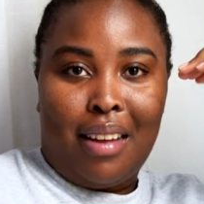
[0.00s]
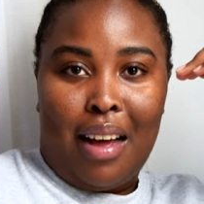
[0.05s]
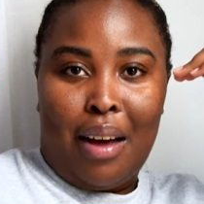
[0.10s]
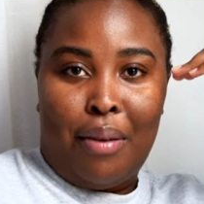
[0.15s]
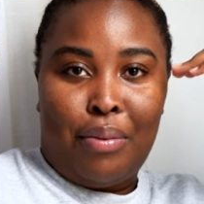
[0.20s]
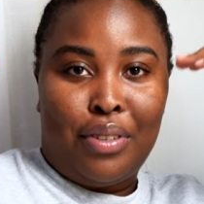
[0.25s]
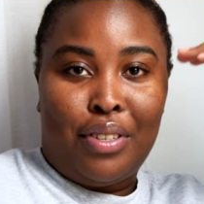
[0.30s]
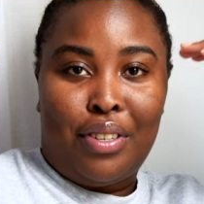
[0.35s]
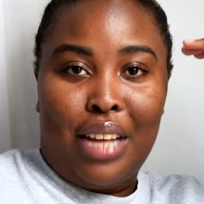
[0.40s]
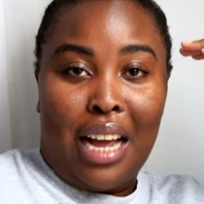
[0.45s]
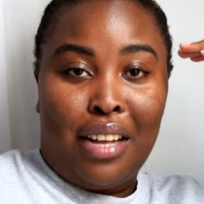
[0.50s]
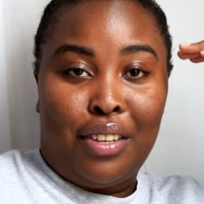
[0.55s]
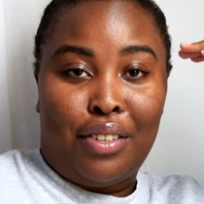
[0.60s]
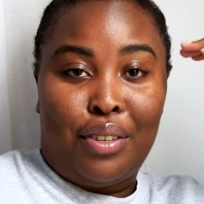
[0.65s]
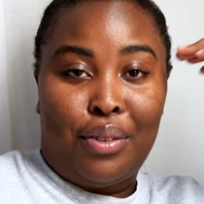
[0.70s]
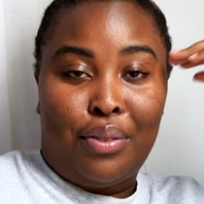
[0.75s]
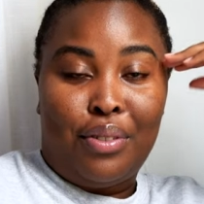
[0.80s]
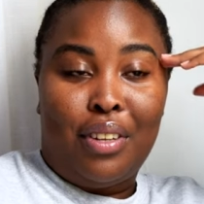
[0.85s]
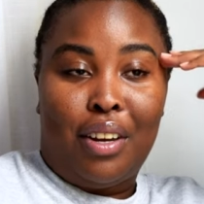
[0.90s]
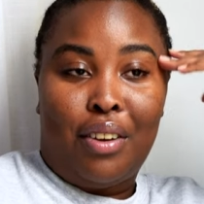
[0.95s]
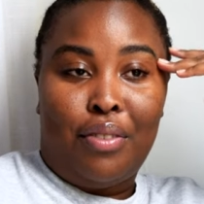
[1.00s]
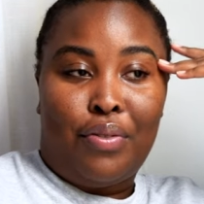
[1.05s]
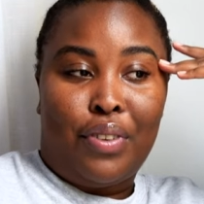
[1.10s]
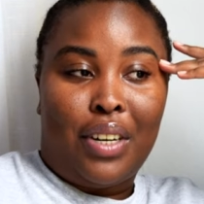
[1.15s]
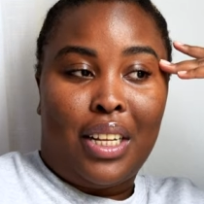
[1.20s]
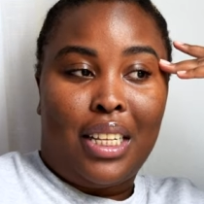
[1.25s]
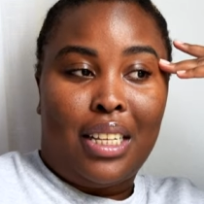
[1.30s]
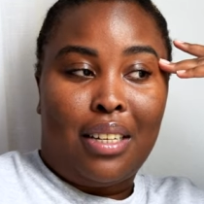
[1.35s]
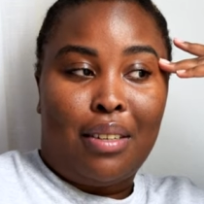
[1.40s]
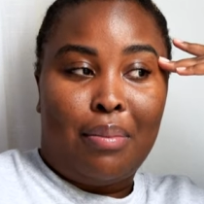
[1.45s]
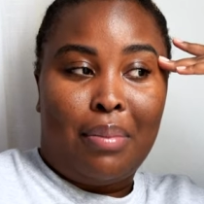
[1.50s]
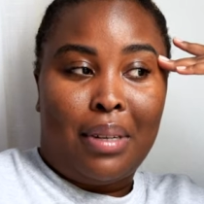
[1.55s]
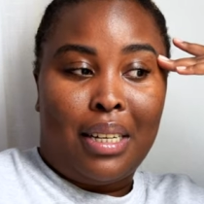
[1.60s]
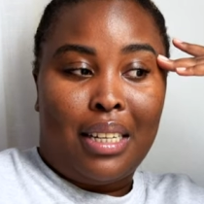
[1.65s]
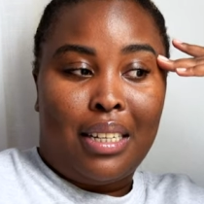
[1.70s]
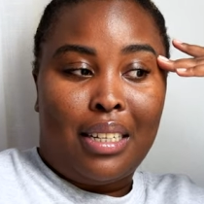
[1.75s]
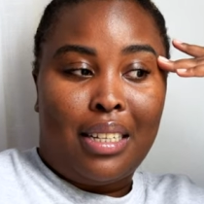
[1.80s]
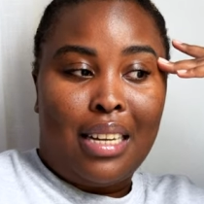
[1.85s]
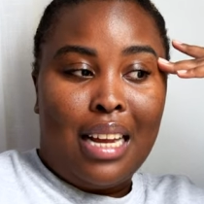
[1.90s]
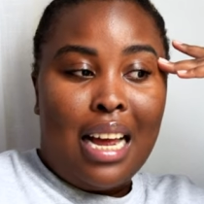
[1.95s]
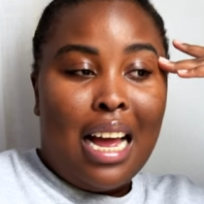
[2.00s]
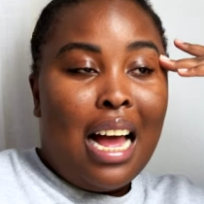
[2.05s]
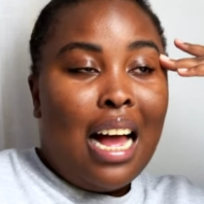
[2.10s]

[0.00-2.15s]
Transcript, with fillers: I was I zoned out for a little bit